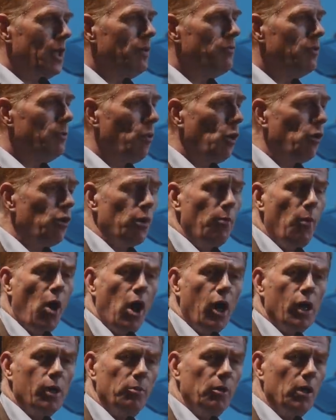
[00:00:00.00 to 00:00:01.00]
Even more
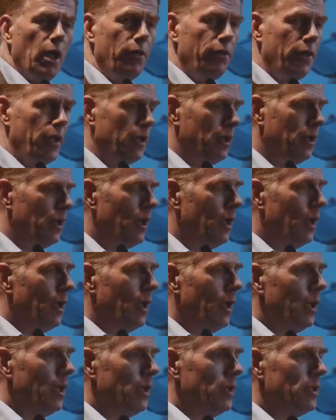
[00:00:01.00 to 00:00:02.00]
remarkable, I think,
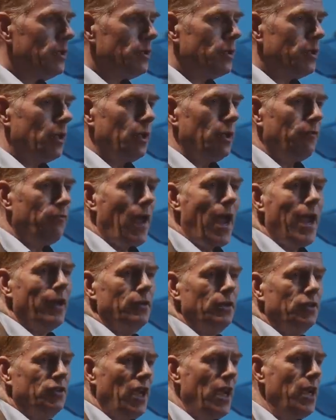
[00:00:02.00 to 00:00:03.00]
is the
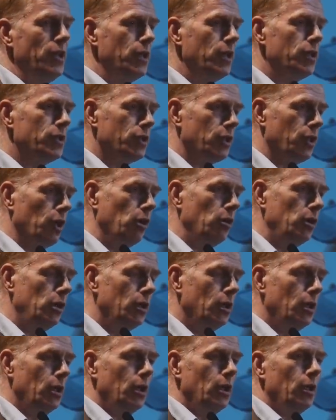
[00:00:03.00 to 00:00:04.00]
fact that ten years ago,
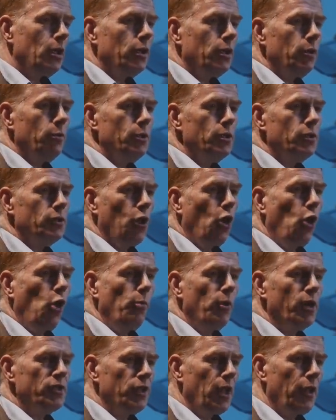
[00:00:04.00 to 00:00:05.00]
there was
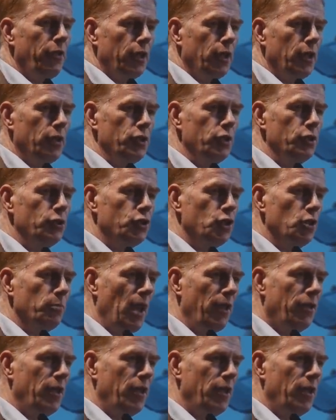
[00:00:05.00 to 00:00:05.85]
almost nothing on YouTube.